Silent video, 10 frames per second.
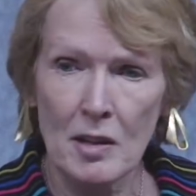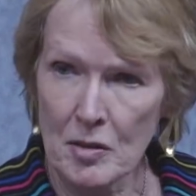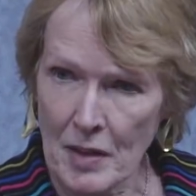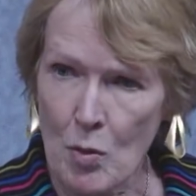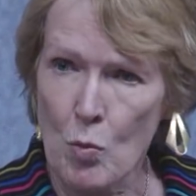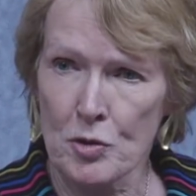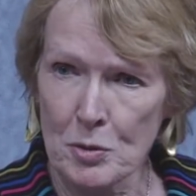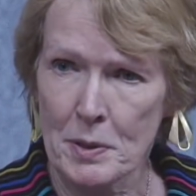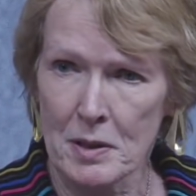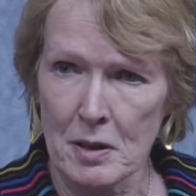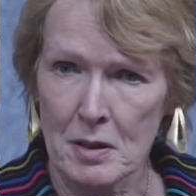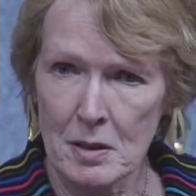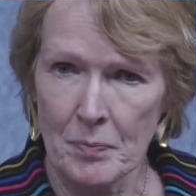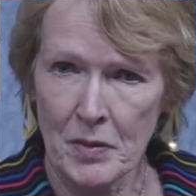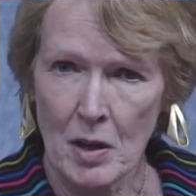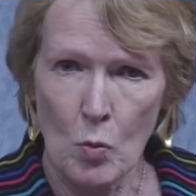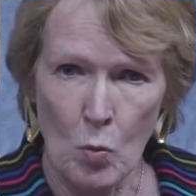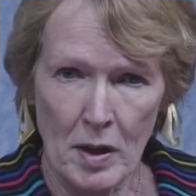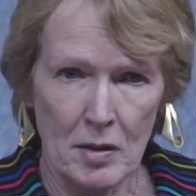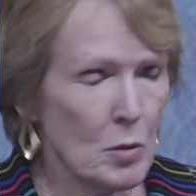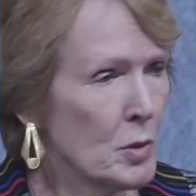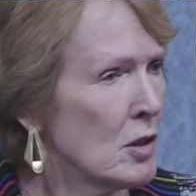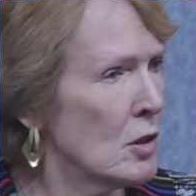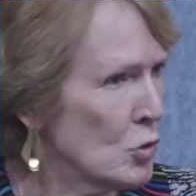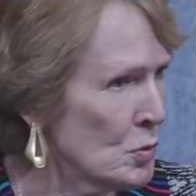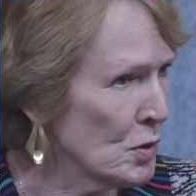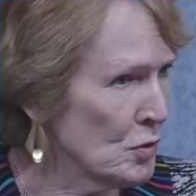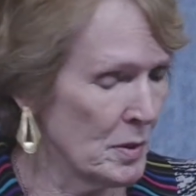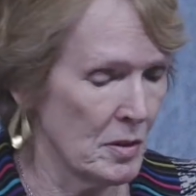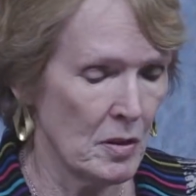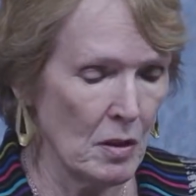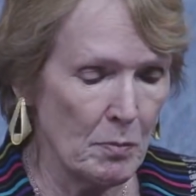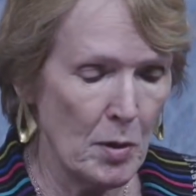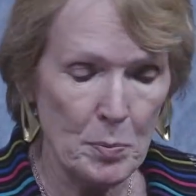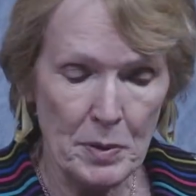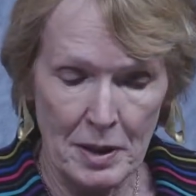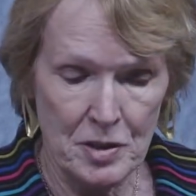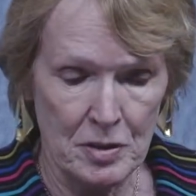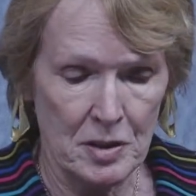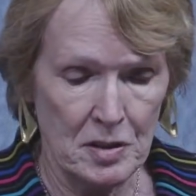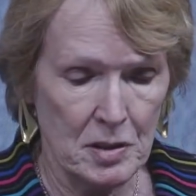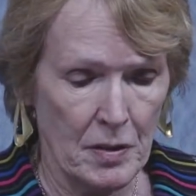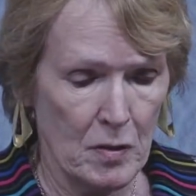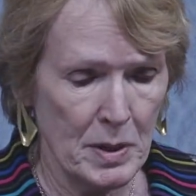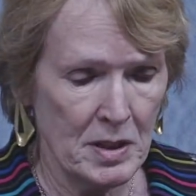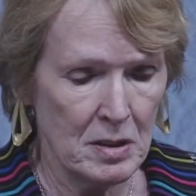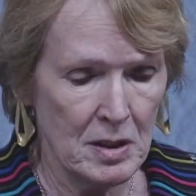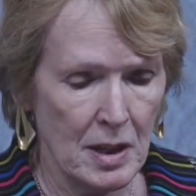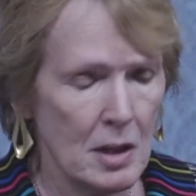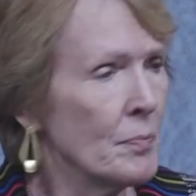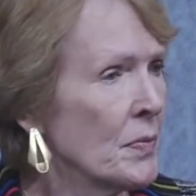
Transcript: And that was a period when there were huge movements of population, just as there have been today,